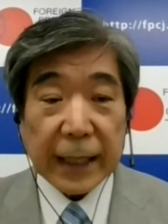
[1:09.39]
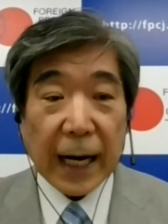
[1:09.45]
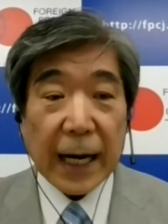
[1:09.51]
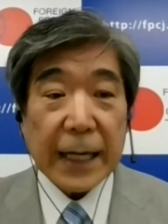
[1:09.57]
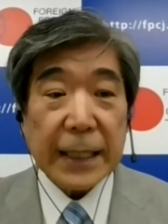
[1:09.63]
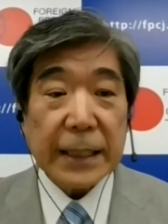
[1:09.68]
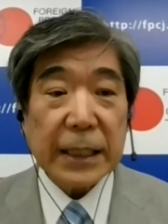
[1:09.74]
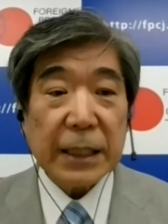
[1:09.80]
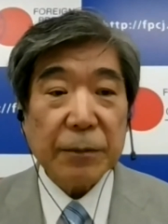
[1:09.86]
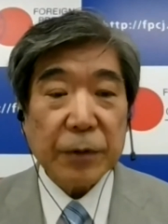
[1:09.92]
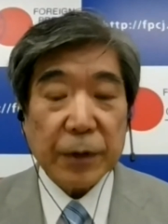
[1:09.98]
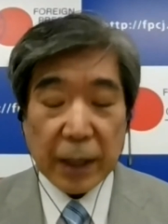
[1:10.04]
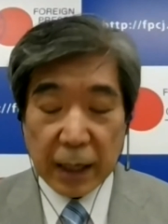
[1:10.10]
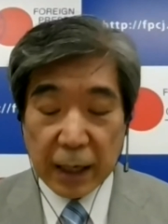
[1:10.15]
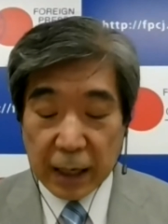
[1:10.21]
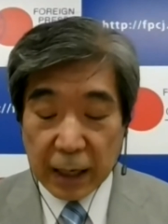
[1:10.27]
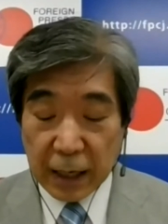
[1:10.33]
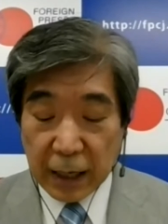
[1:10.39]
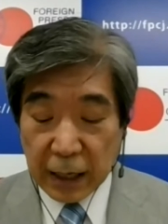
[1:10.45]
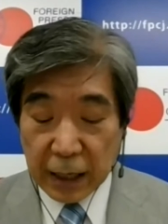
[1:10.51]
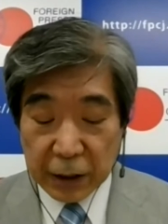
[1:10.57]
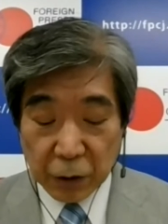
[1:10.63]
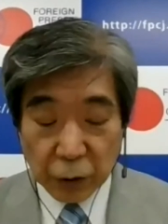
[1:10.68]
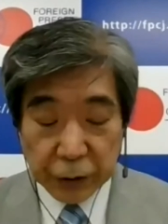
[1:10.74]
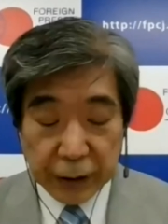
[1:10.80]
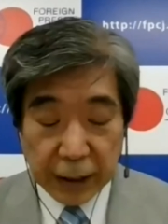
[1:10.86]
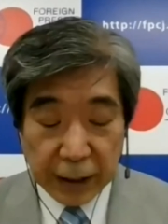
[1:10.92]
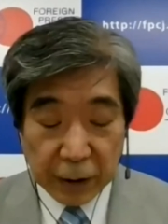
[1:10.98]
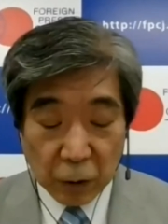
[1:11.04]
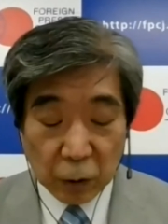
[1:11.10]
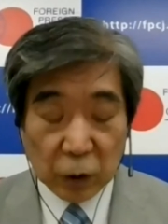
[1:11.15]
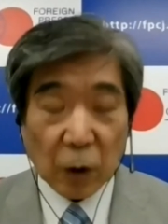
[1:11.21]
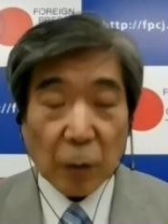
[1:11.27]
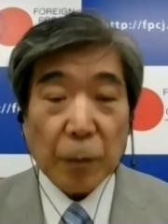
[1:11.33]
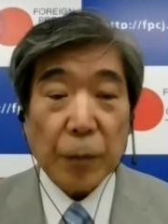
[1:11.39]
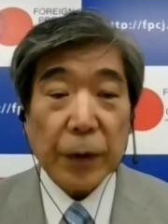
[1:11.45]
The online briefing from Hiroshima.